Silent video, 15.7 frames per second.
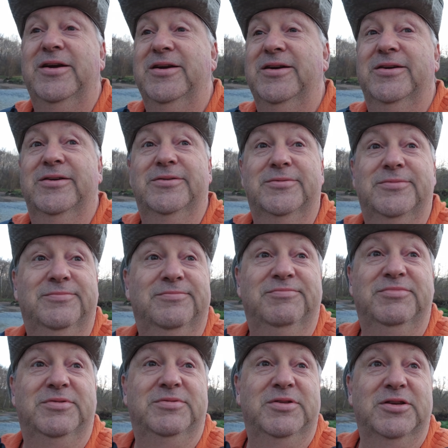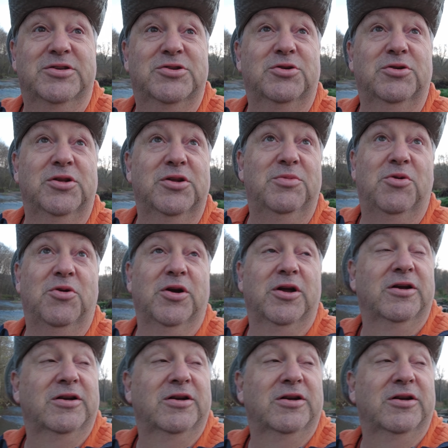you know, this early in the morning,